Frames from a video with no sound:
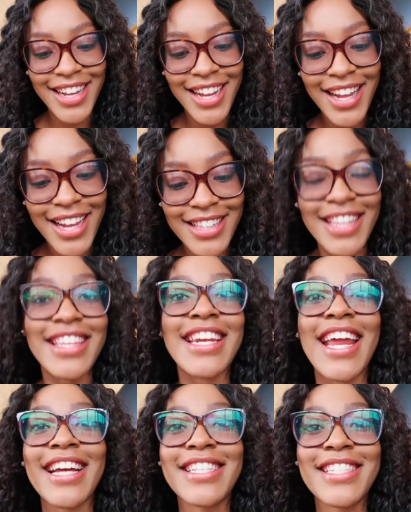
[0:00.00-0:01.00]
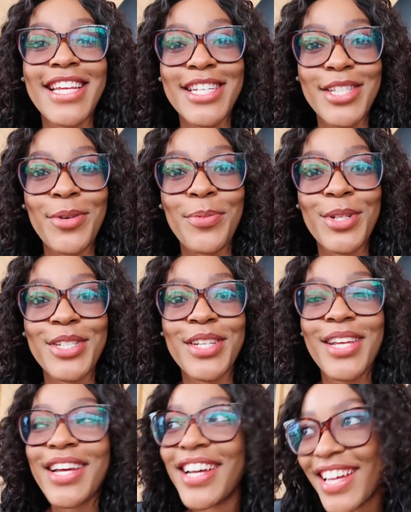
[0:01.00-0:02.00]
and the next day someone's
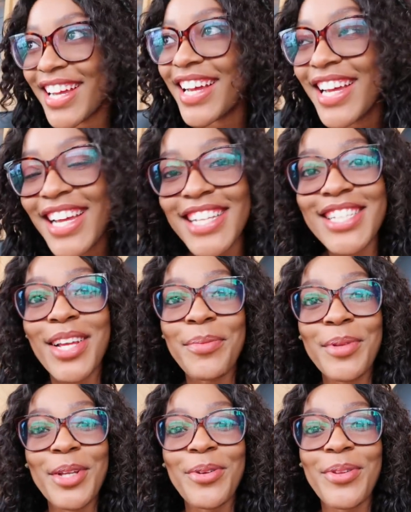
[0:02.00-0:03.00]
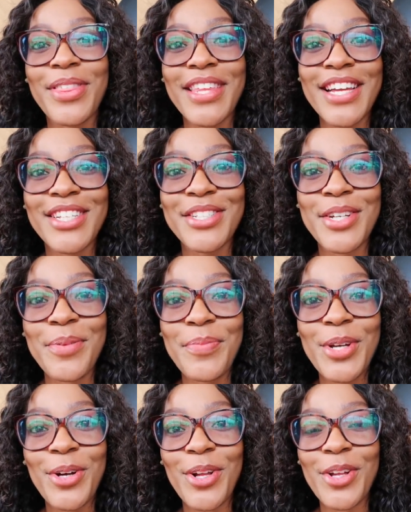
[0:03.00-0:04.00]
some little thing is gonna
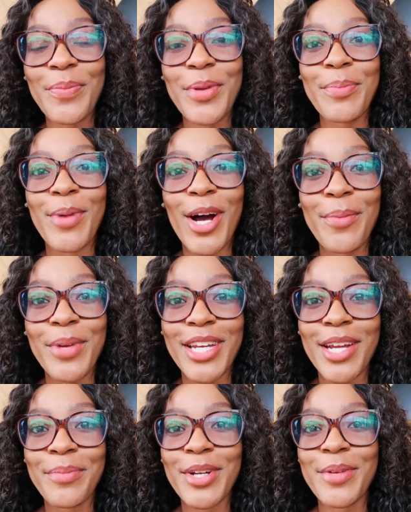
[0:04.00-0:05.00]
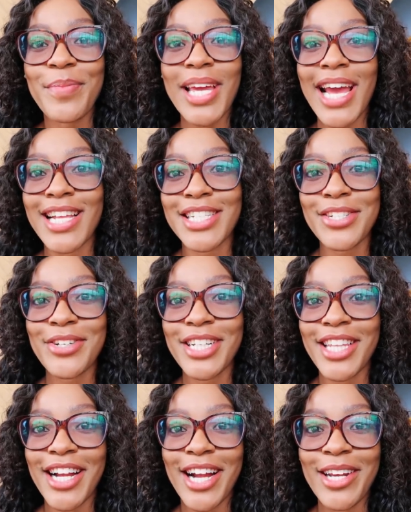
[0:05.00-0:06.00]
be calling me mommy and i'm gonna be
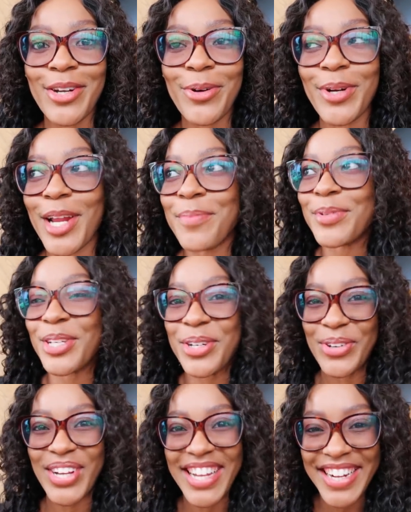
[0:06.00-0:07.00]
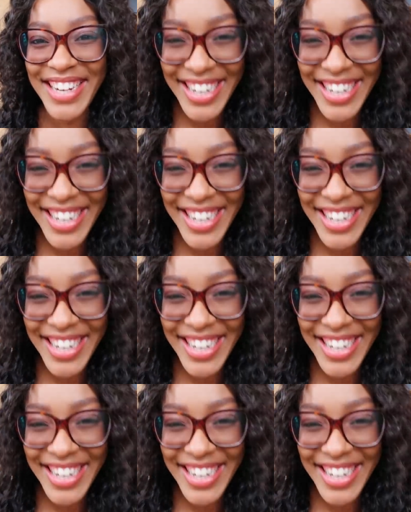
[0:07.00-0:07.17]
answering like i know what i'm doing